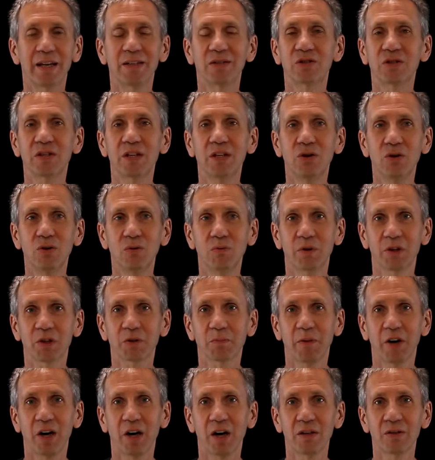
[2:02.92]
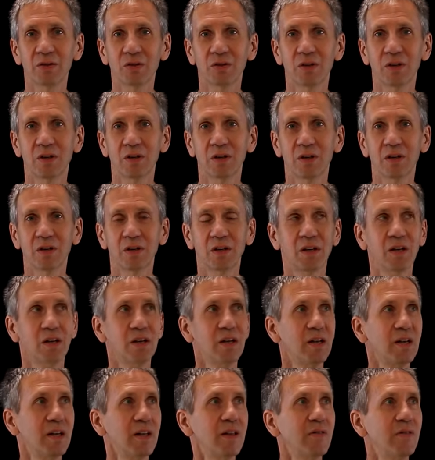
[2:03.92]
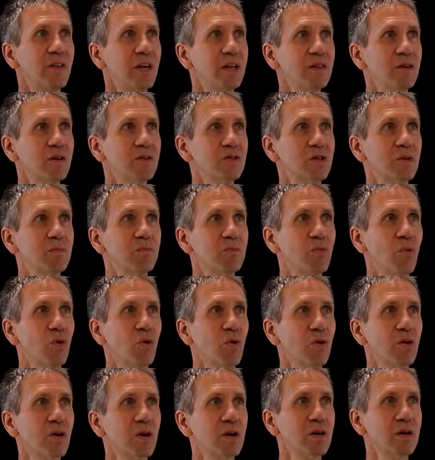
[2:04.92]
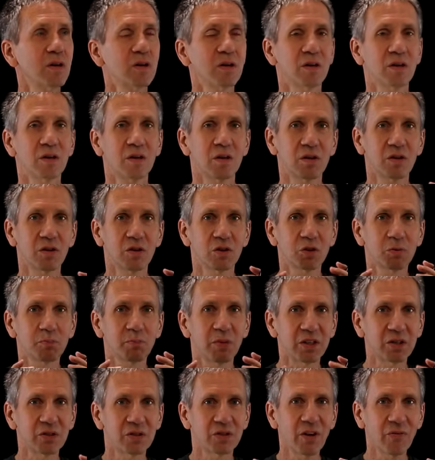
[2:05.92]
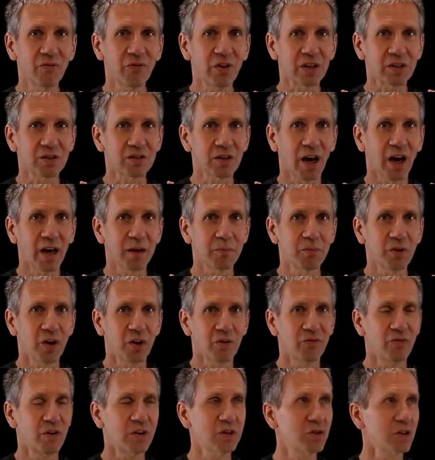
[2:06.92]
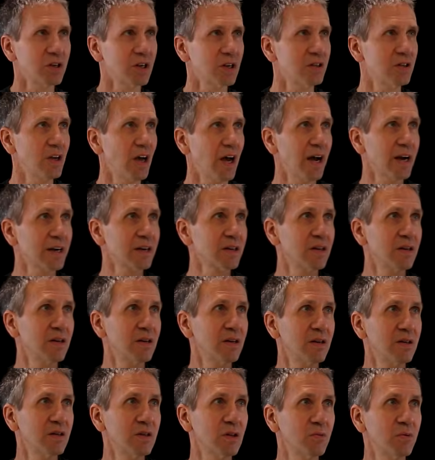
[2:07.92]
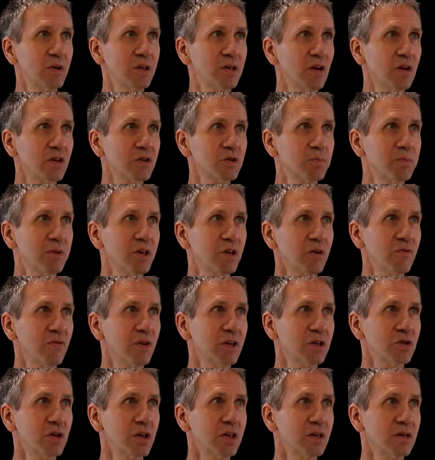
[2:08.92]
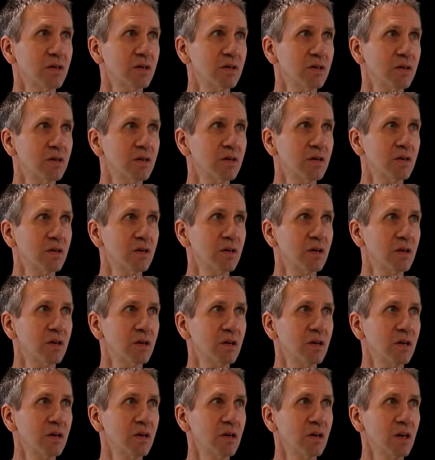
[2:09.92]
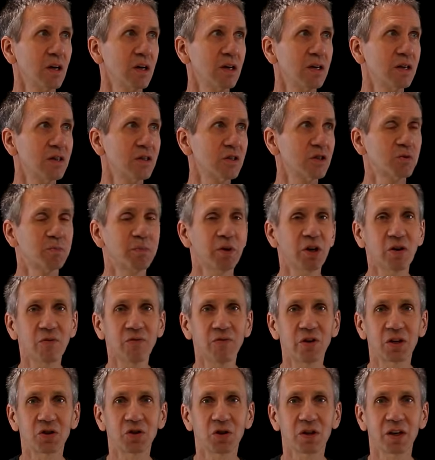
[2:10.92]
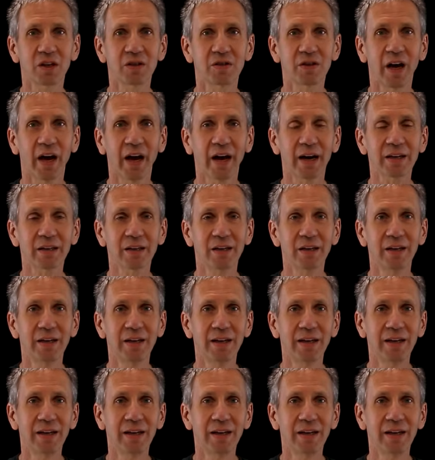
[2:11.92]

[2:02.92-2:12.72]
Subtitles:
and see who responds. Then there's a more specific type of phishing attack that we call spearfishing. And in a spearfishing attack,